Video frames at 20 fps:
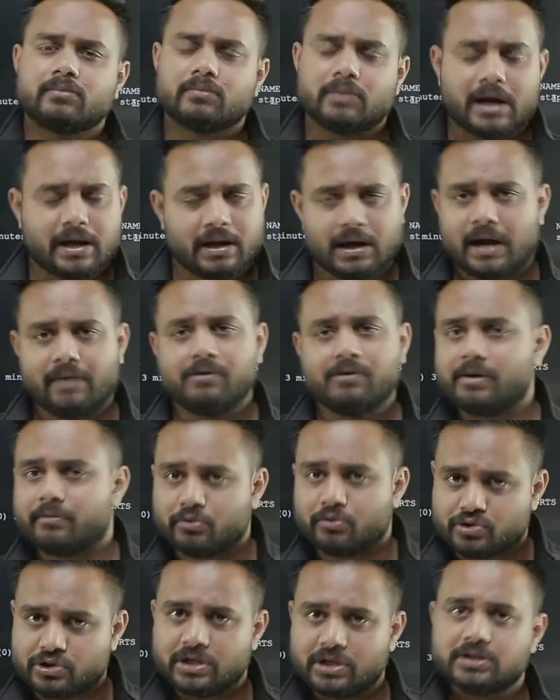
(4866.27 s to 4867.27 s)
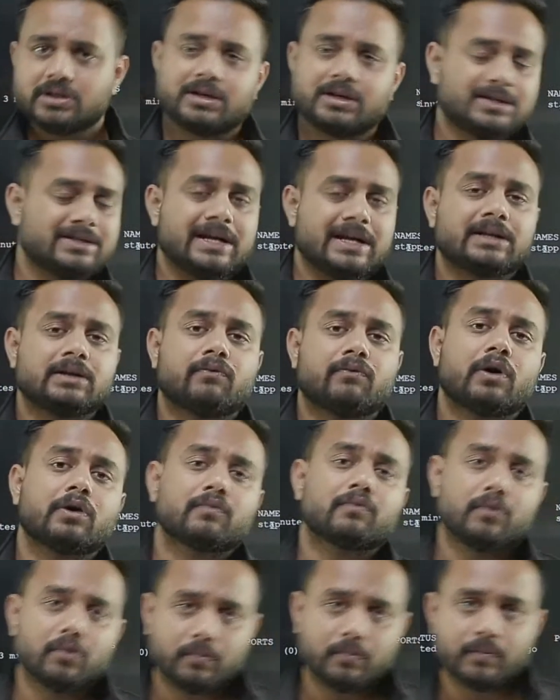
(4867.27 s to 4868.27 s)
I will have to change it inside the
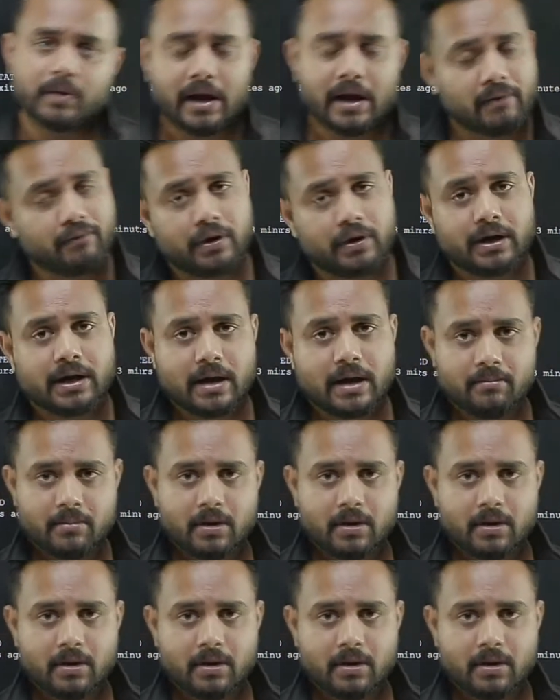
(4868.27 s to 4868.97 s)
workflow every time.